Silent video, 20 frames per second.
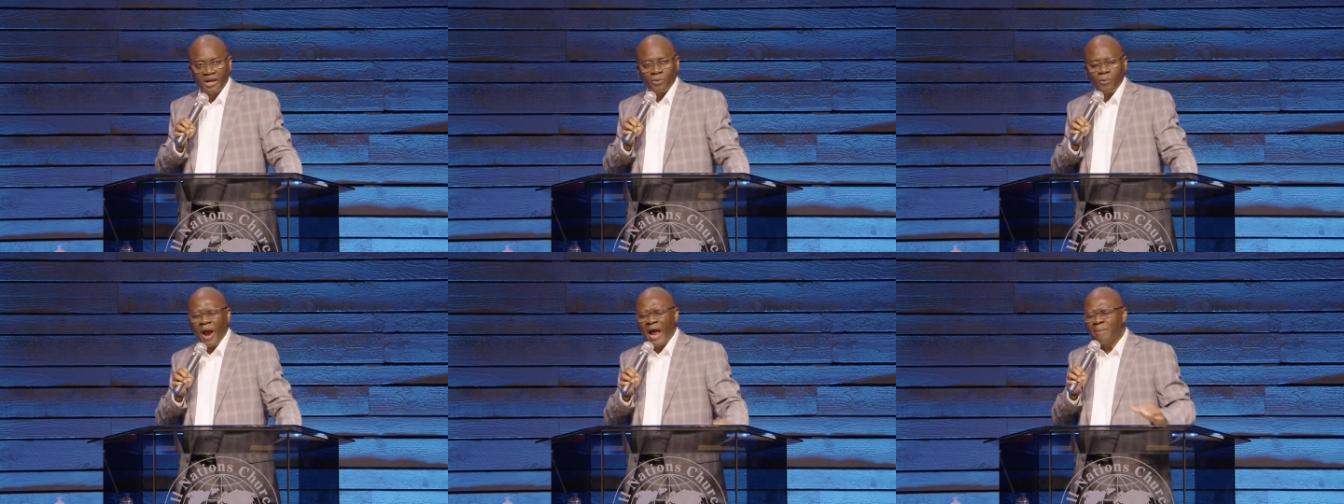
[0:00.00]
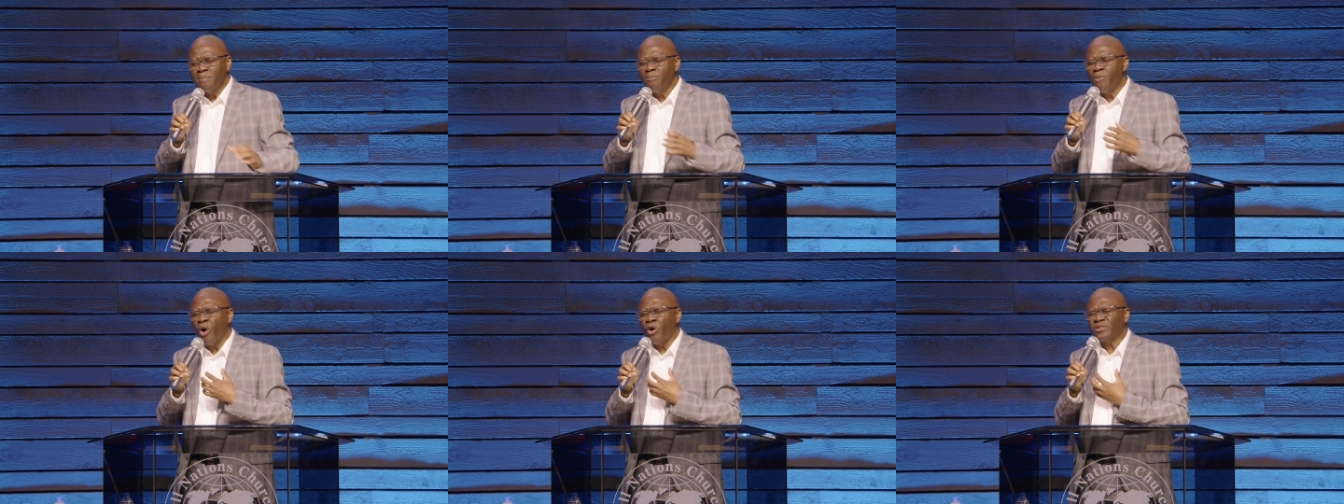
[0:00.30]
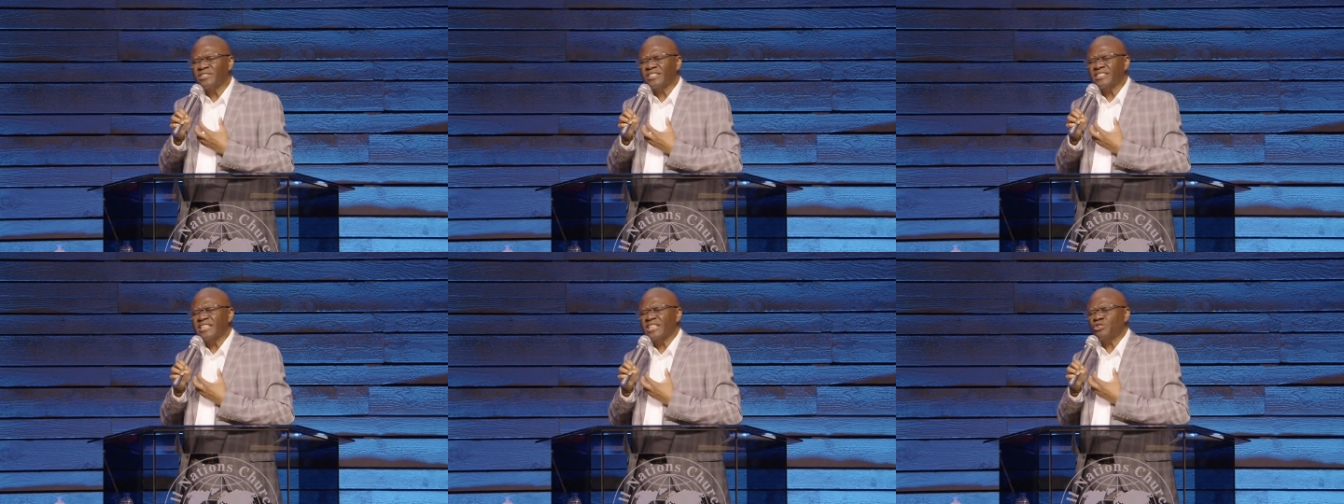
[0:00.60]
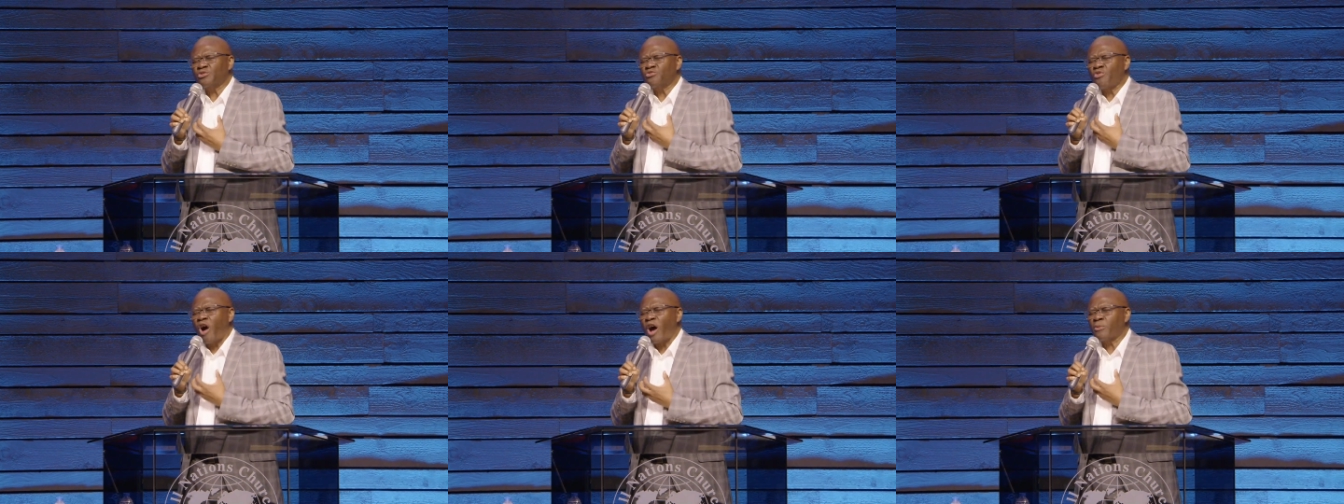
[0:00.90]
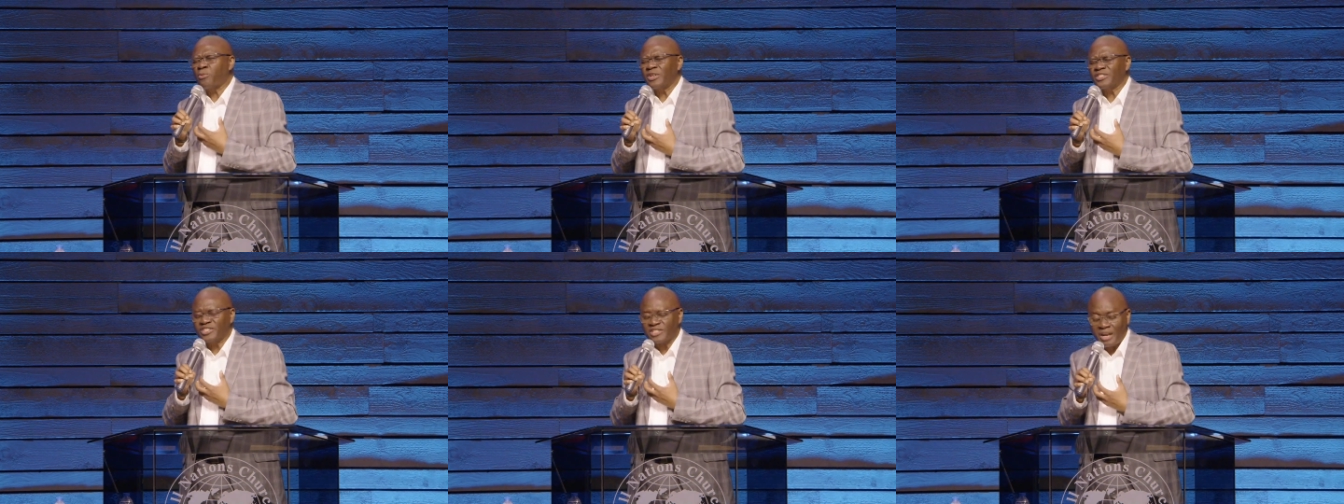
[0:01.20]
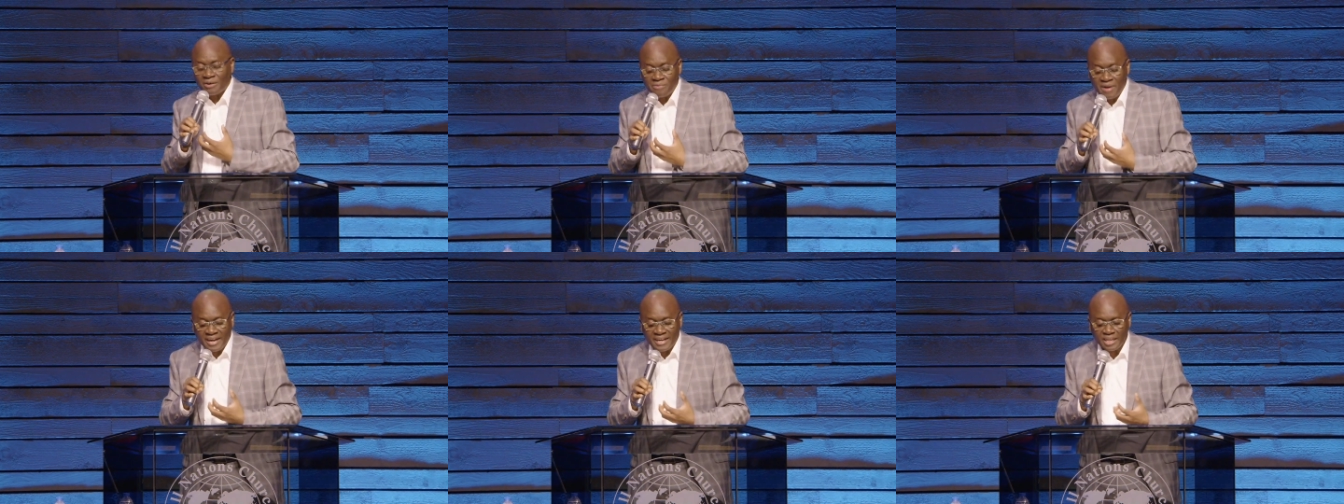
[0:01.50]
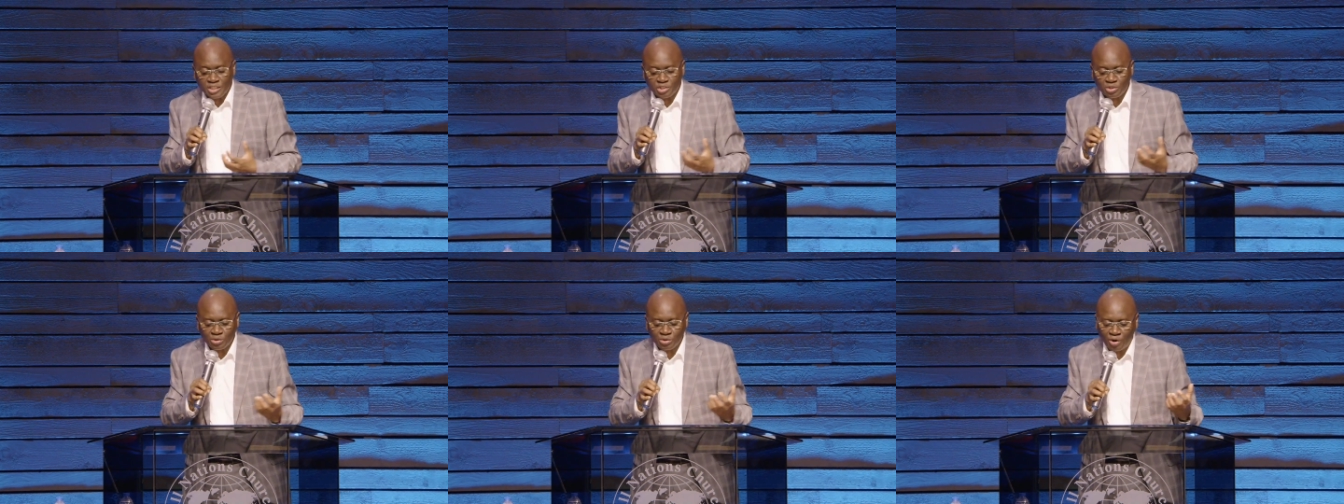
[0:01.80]
When Moses' rod was
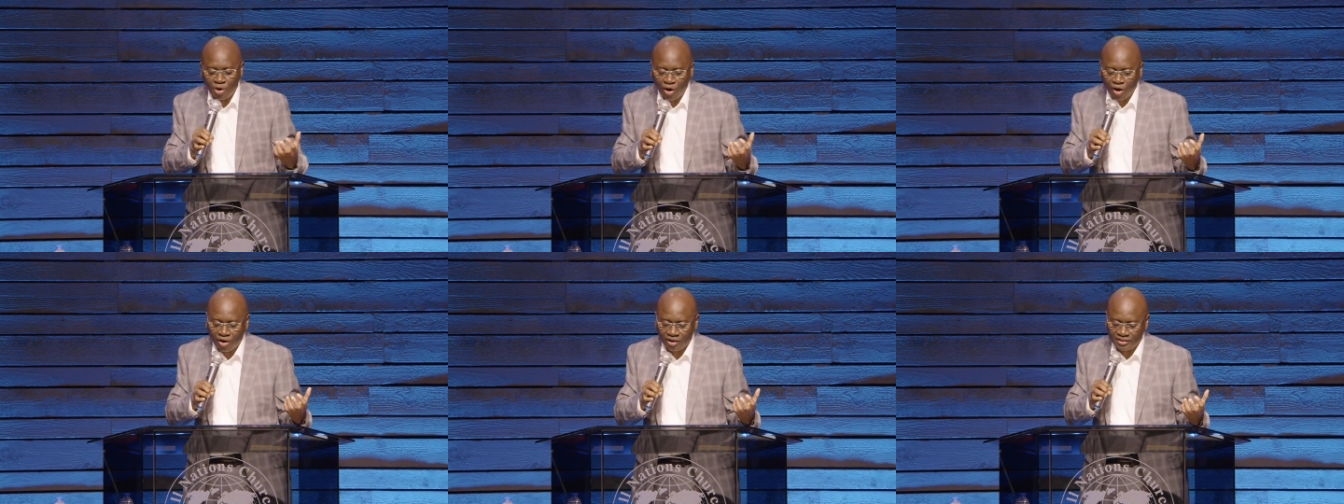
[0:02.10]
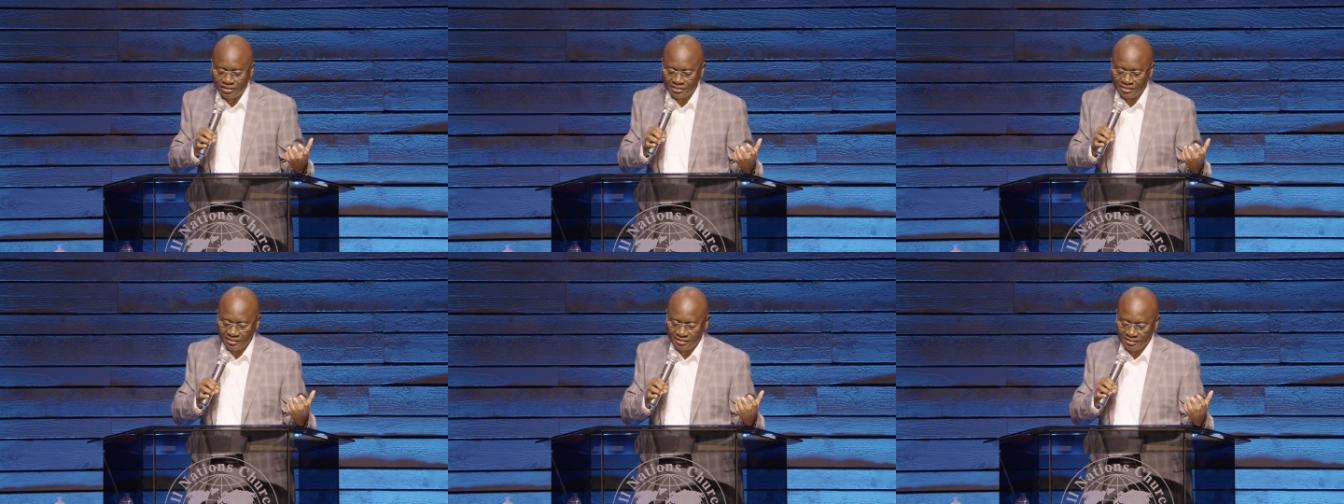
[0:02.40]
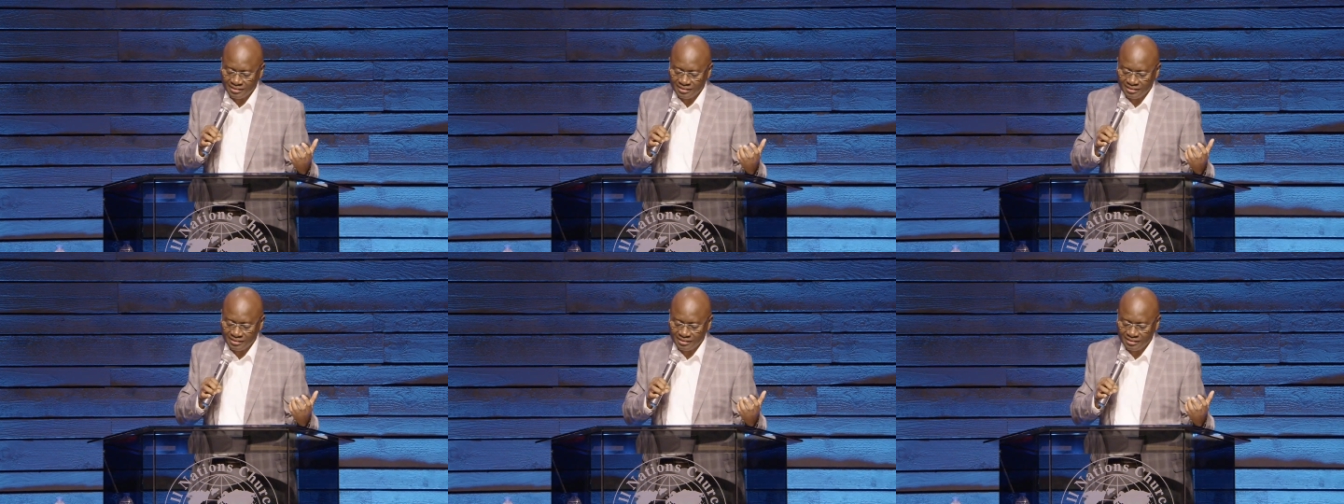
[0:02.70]
surrendered to God,